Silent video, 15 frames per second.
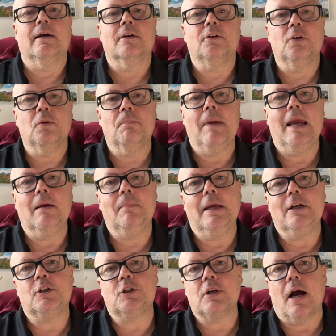you may
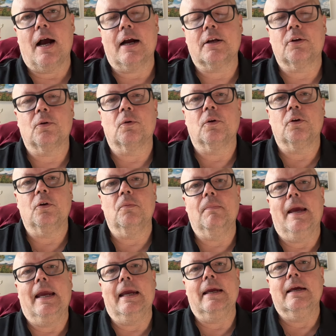be shocked or you
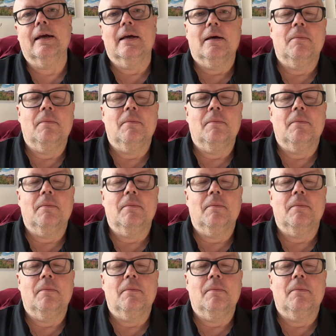may